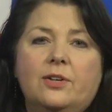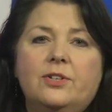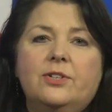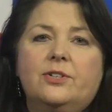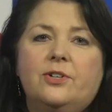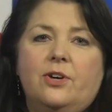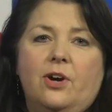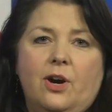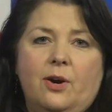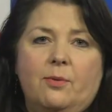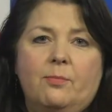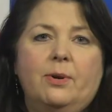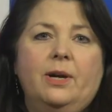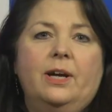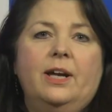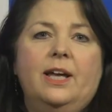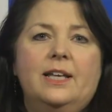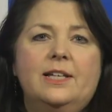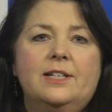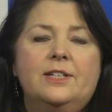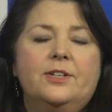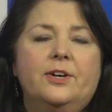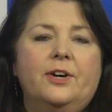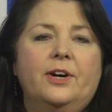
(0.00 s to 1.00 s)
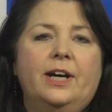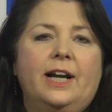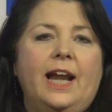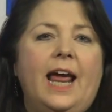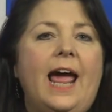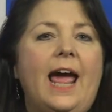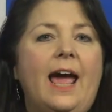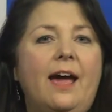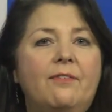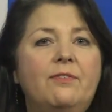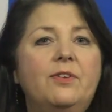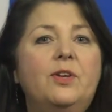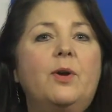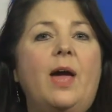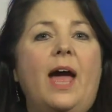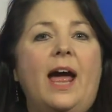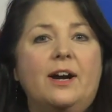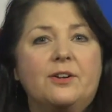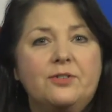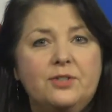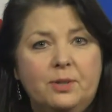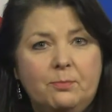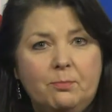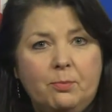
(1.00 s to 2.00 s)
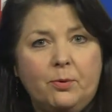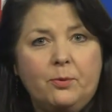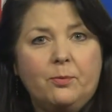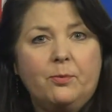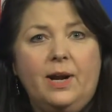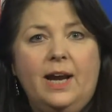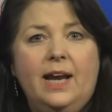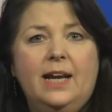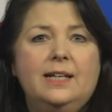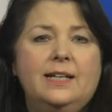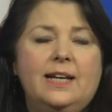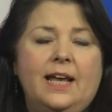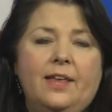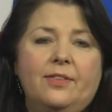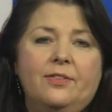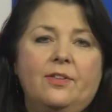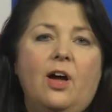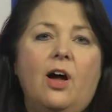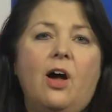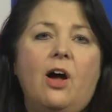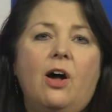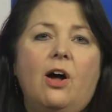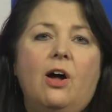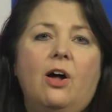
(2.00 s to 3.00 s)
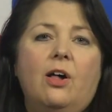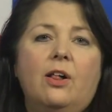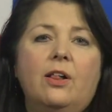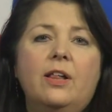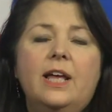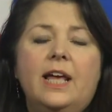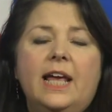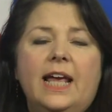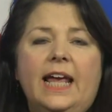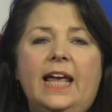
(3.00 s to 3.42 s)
star because they're going to have you actually parade down the hall.